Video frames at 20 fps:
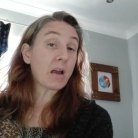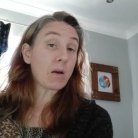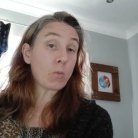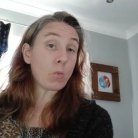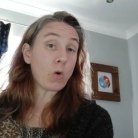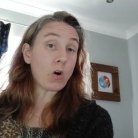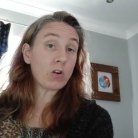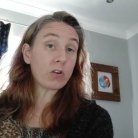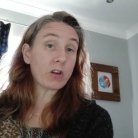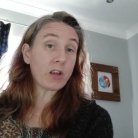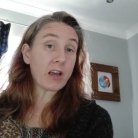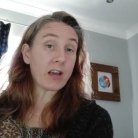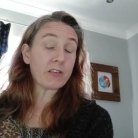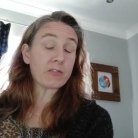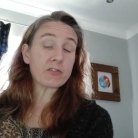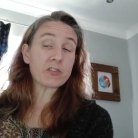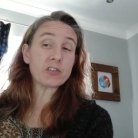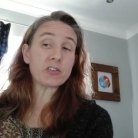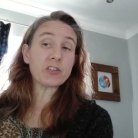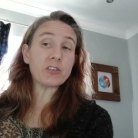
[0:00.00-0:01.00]
and one
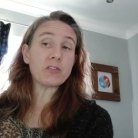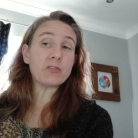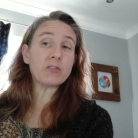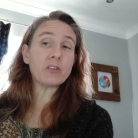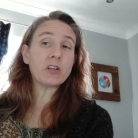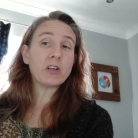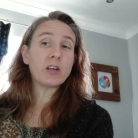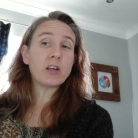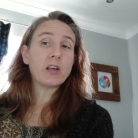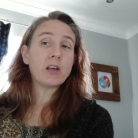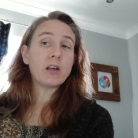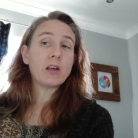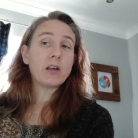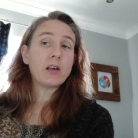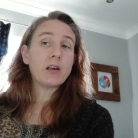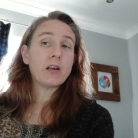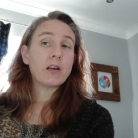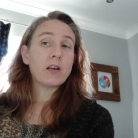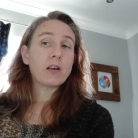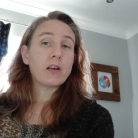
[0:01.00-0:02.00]
afternoon,
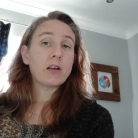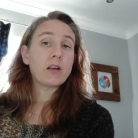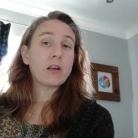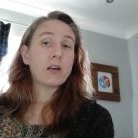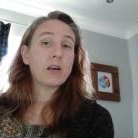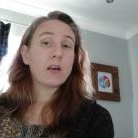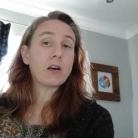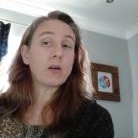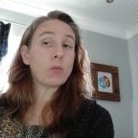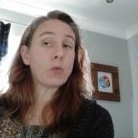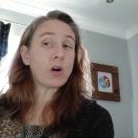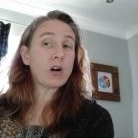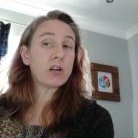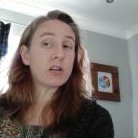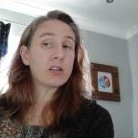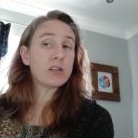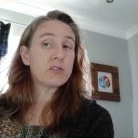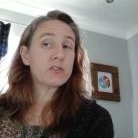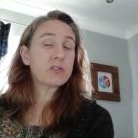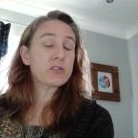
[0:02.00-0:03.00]
a
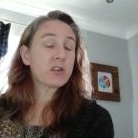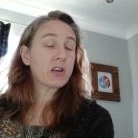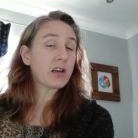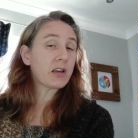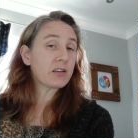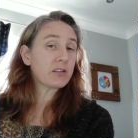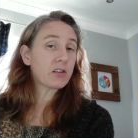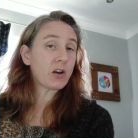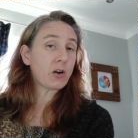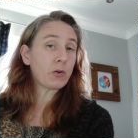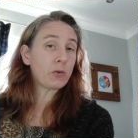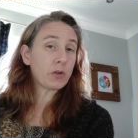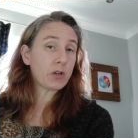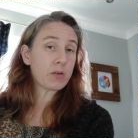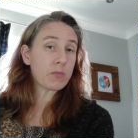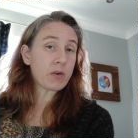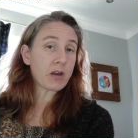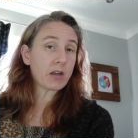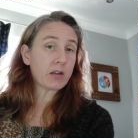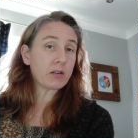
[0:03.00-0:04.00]
wise and
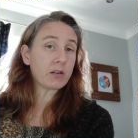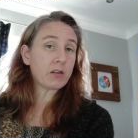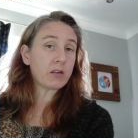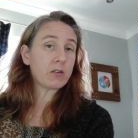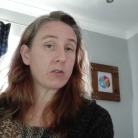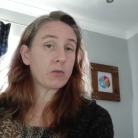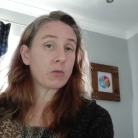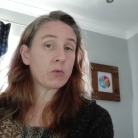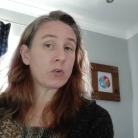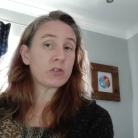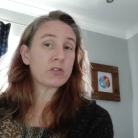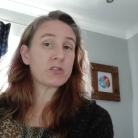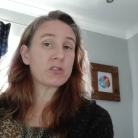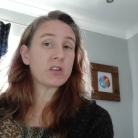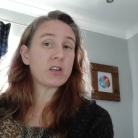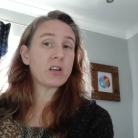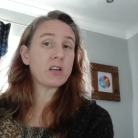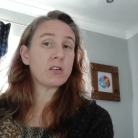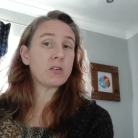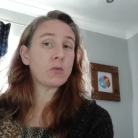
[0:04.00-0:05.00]
holy man was
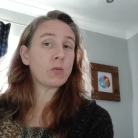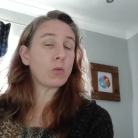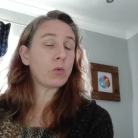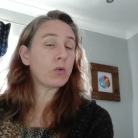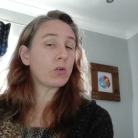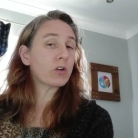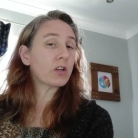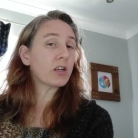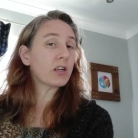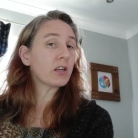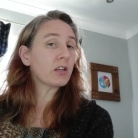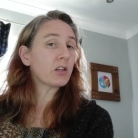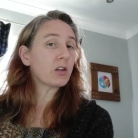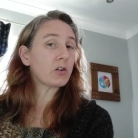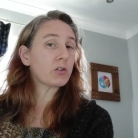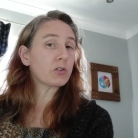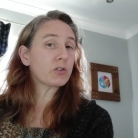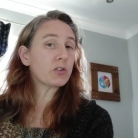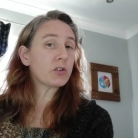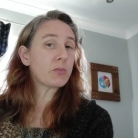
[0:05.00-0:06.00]
seen walking
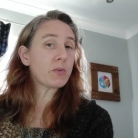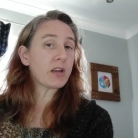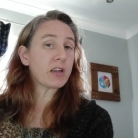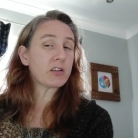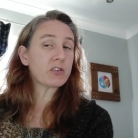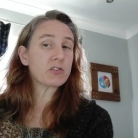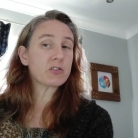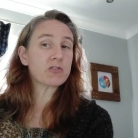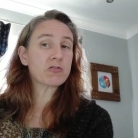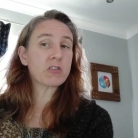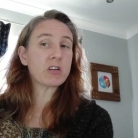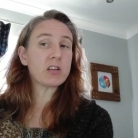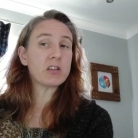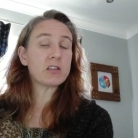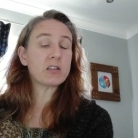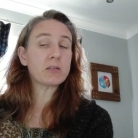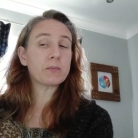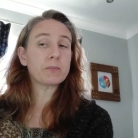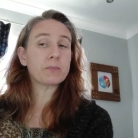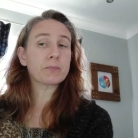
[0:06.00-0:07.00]
along the main
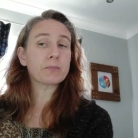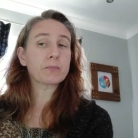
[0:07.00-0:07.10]
street.